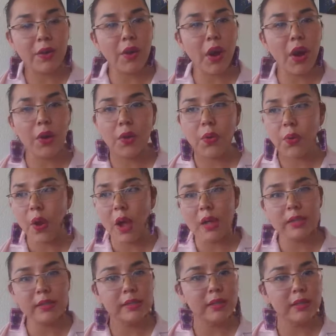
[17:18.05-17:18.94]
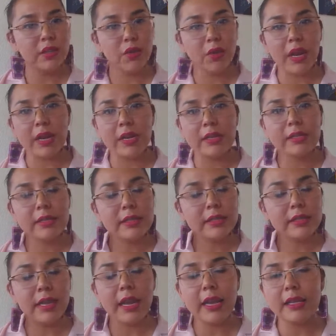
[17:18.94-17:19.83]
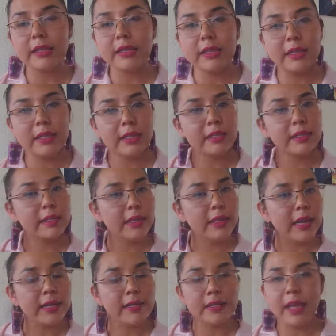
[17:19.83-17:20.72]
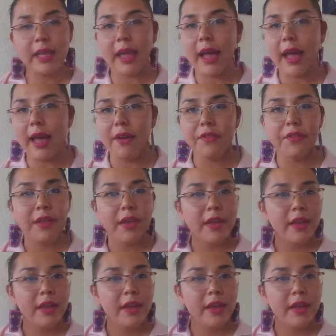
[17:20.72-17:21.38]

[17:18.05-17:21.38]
across the United States, in these states that have,